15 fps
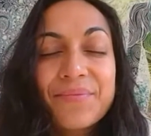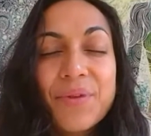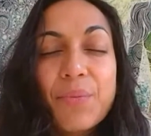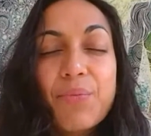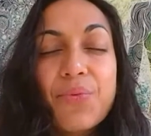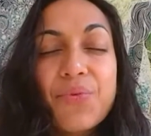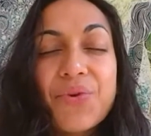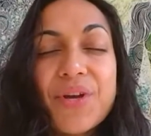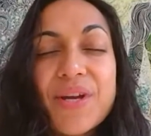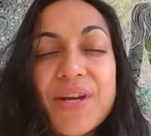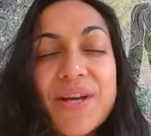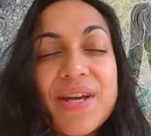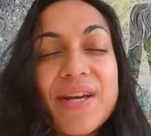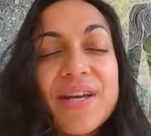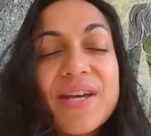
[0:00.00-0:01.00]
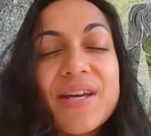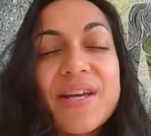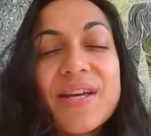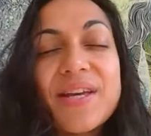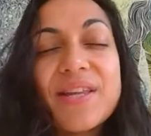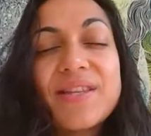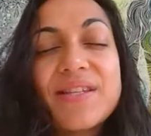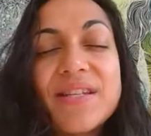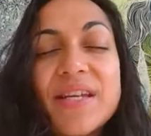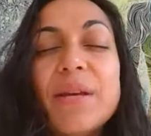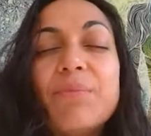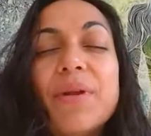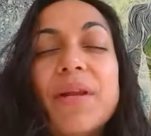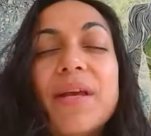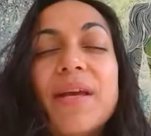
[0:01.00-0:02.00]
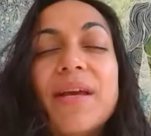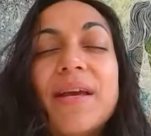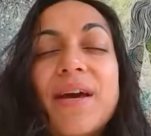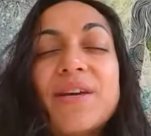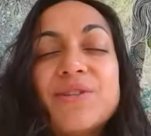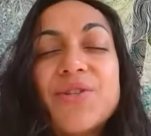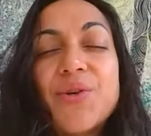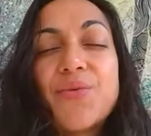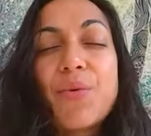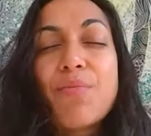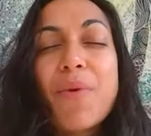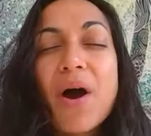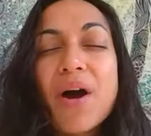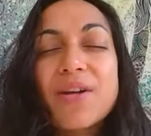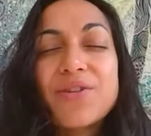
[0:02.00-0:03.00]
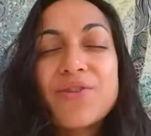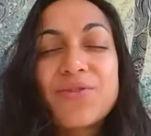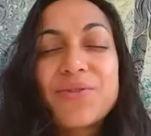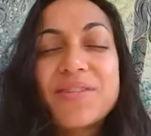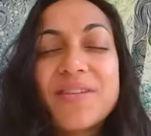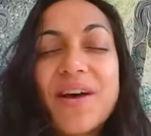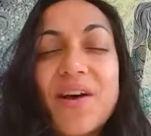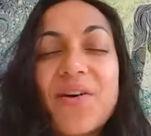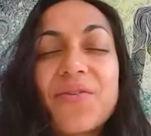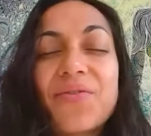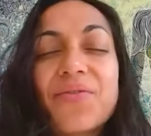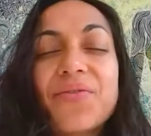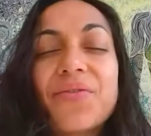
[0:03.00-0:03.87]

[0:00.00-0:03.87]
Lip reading: Breathe deeply as you remind yourself